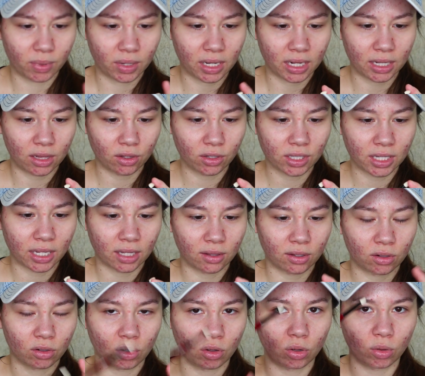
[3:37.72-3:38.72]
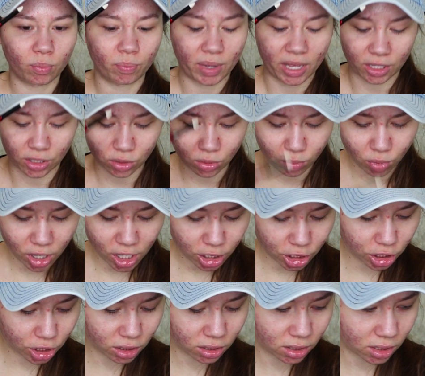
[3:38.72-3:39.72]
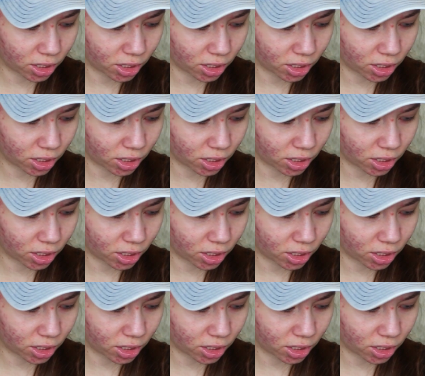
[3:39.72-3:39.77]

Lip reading: but it looks like a little pencil brush.